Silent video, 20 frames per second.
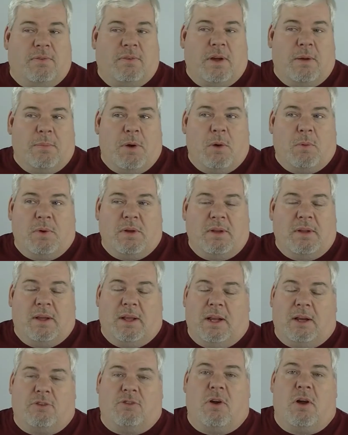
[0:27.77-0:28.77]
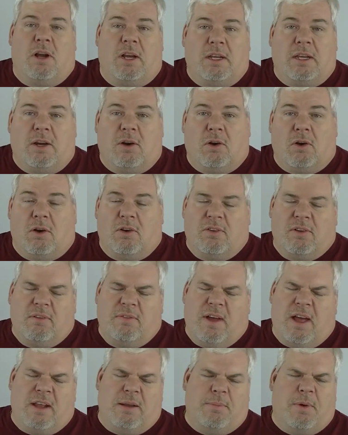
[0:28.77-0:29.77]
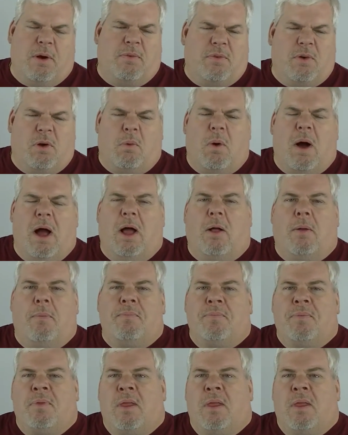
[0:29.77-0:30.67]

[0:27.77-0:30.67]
Come out with the electronic deer alerts. They've had them out for a while.